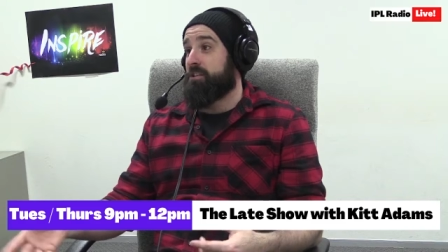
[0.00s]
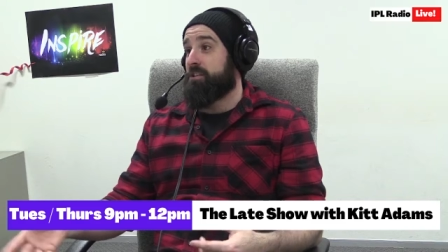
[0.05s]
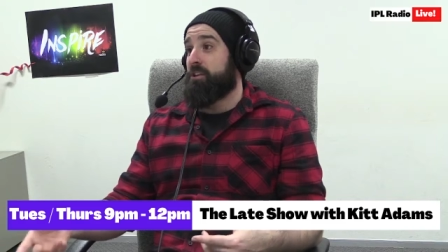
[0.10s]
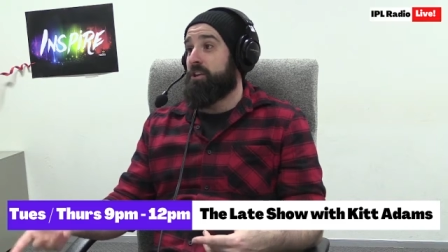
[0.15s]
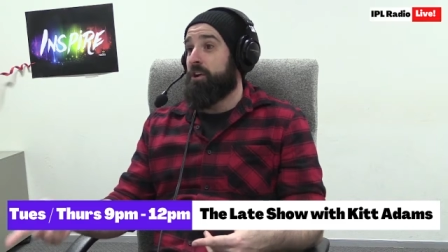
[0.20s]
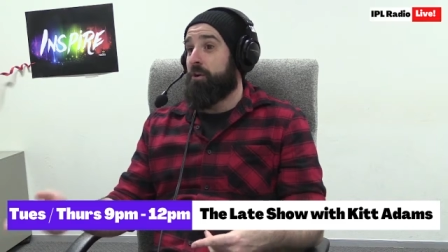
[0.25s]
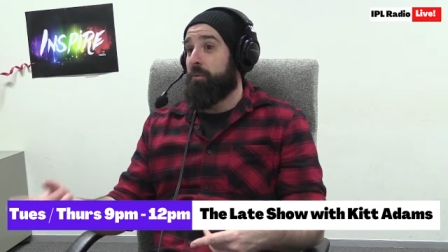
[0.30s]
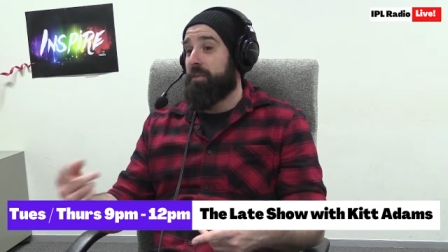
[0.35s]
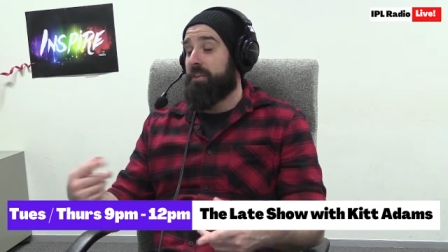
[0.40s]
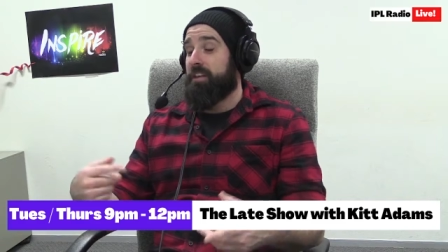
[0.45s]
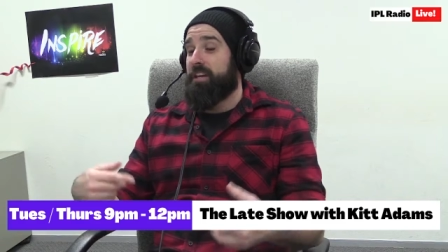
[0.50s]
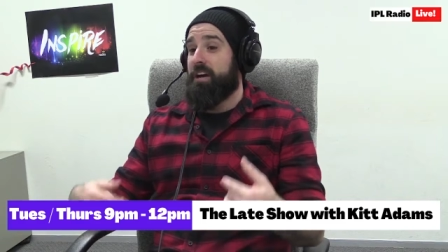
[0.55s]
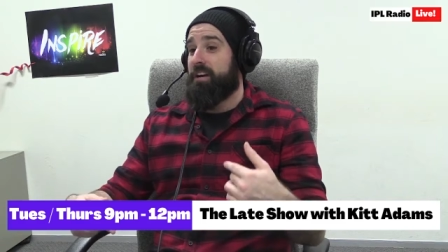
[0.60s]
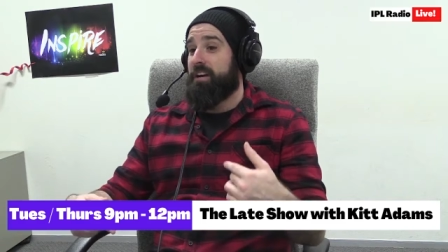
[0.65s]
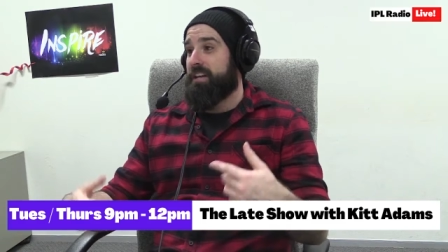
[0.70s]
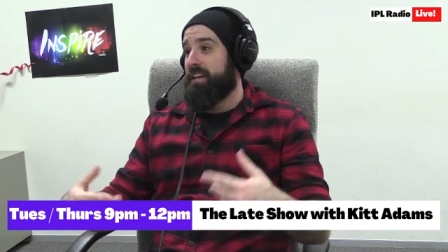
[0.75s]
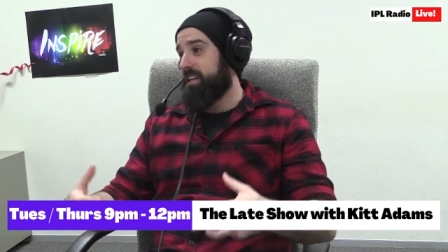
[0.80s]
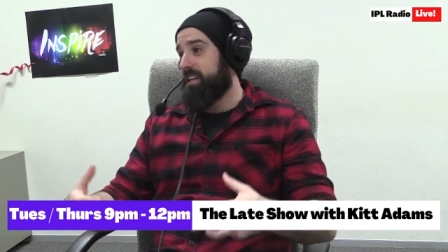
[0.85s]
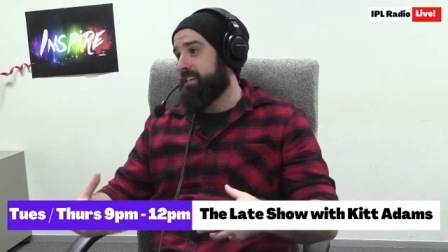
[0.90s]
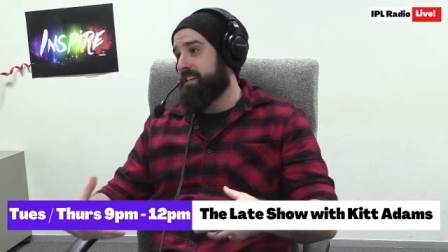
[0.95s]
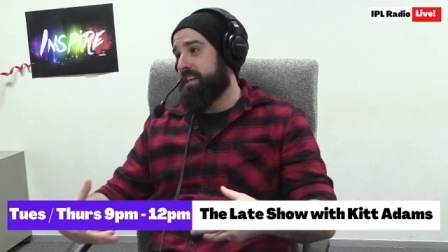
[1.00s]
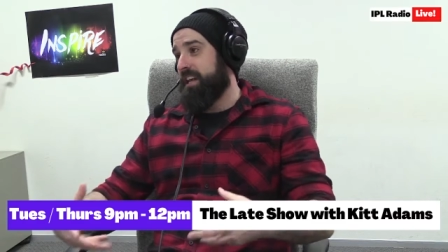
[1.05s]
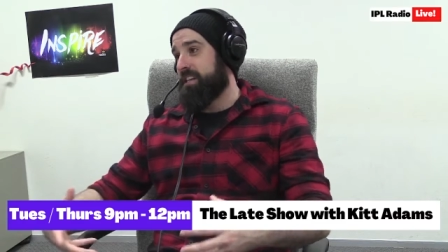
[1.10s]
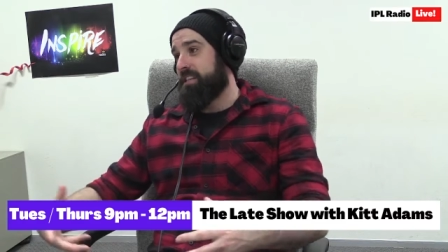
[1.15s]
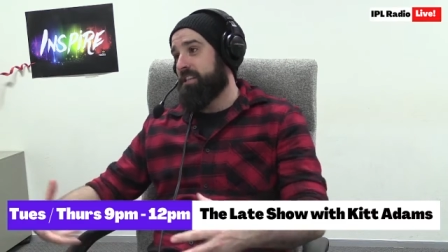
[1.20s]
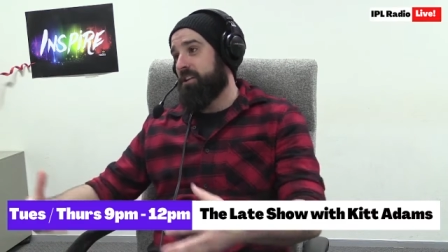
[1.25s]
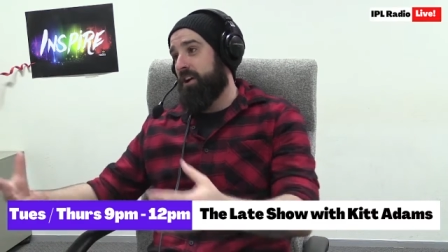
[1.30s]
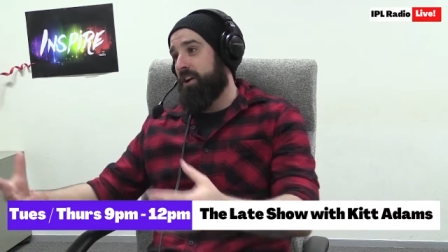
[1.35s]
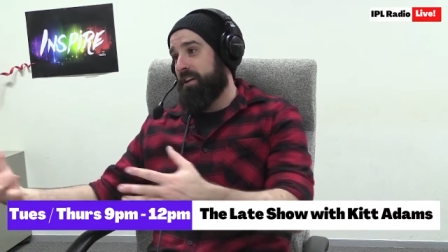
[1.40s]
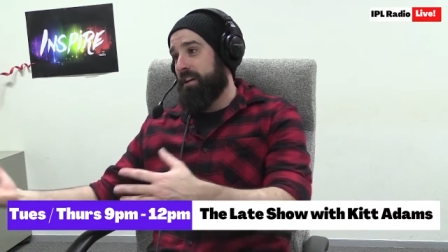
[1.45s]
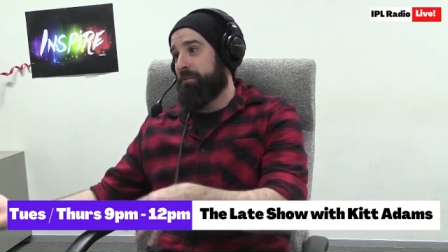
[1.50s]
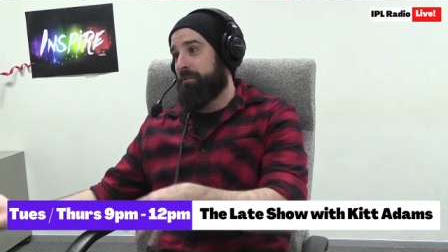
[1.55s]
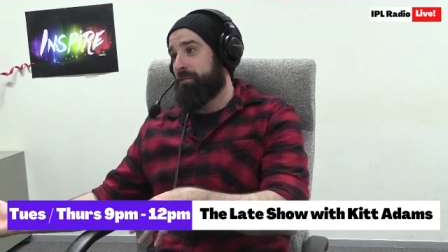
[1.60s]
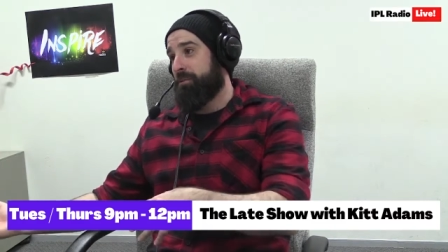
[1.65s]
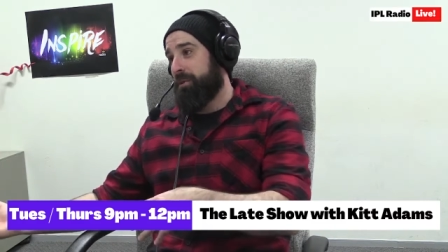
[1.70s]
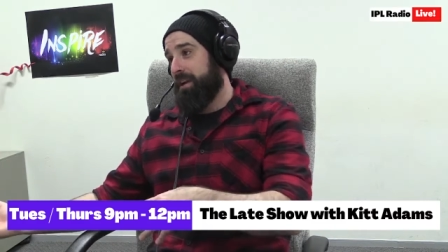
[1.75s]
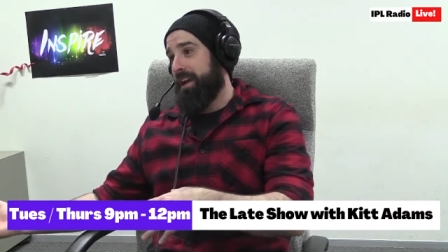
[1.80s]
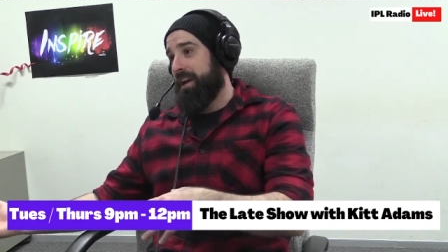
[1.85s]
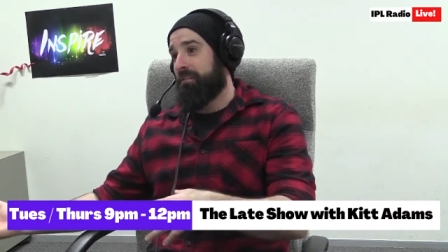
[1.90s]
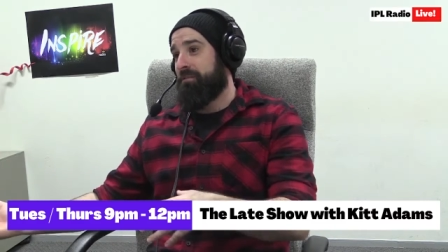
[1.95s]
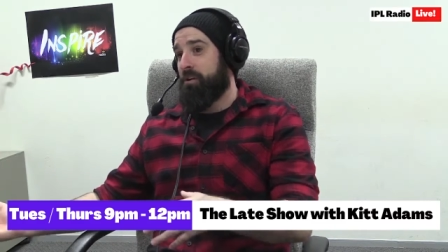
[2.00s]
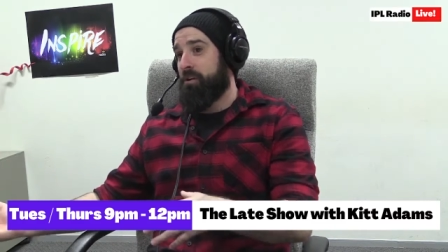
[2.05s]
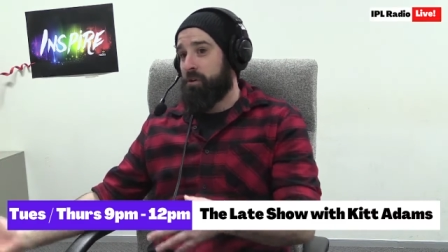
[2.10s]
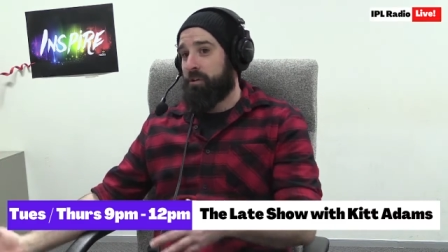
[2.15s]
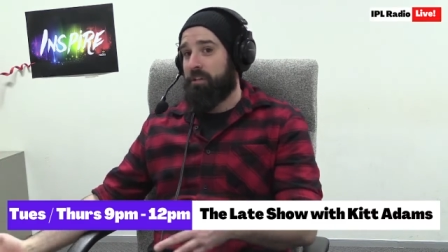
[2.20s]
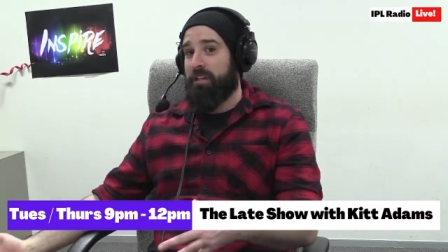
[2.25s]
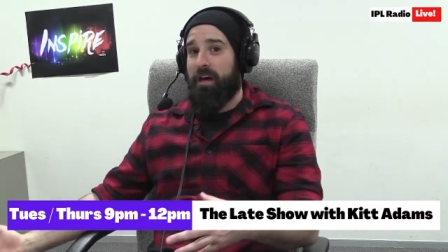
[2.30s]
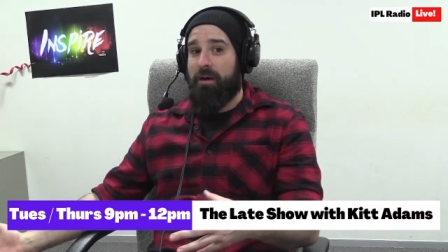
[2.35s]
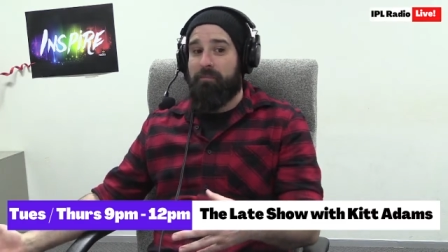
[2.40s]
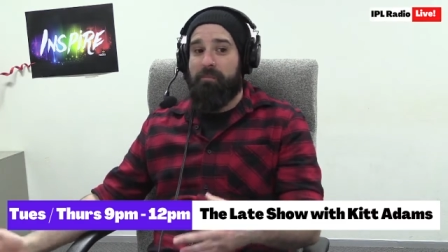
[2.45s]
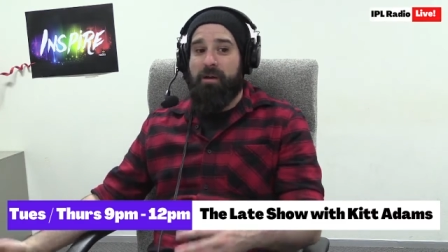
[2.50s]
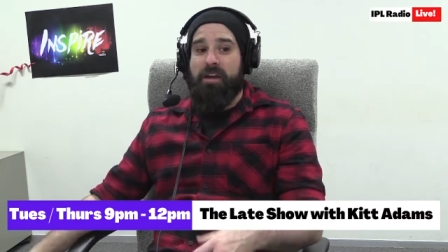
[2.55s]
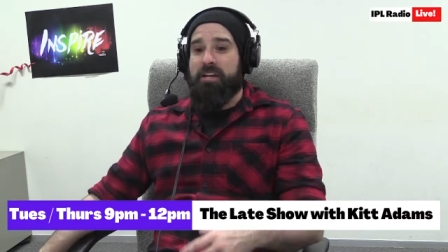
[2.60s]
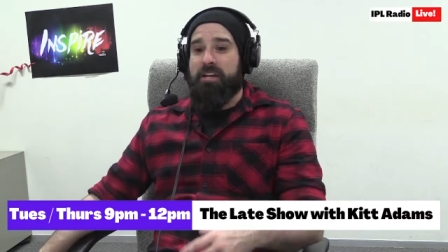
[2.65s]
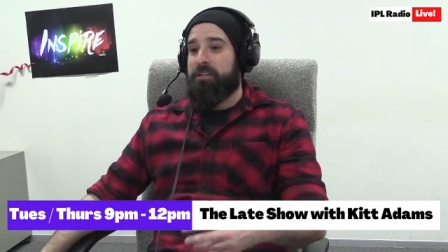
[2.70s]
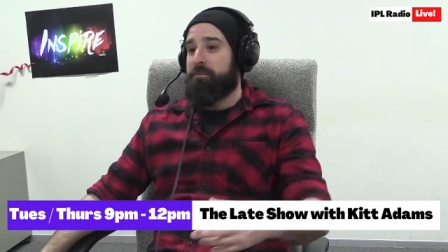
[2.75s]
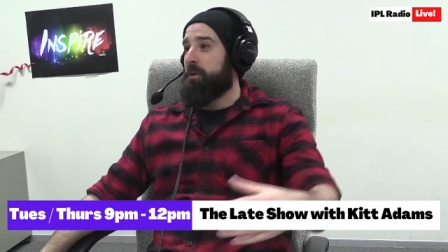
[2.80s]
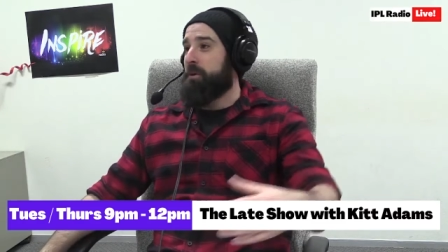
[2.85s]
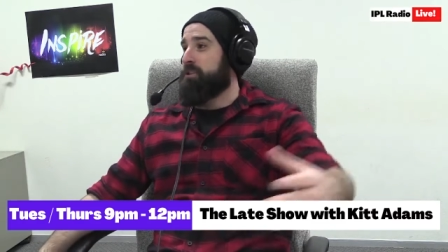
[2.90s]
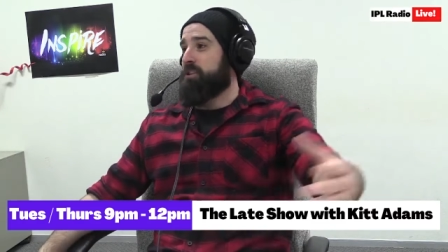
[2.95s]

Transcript: when the young kids get signed up to an AFL club, especially if